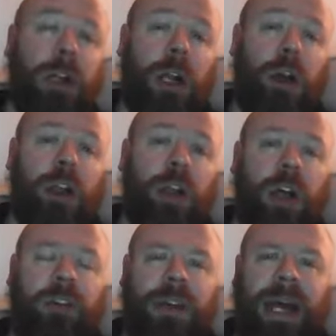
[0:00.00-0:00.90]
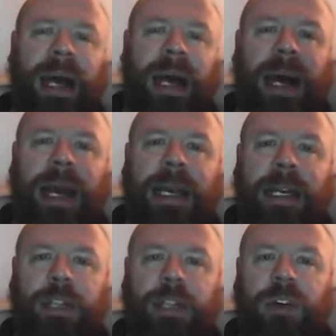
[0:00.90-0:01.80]
of cloud cover. That high
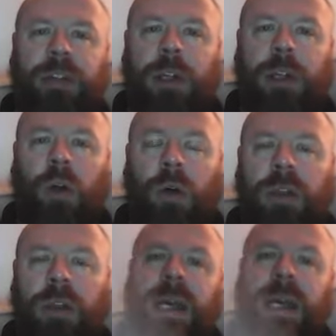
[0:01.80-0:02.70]
kind of drifted north.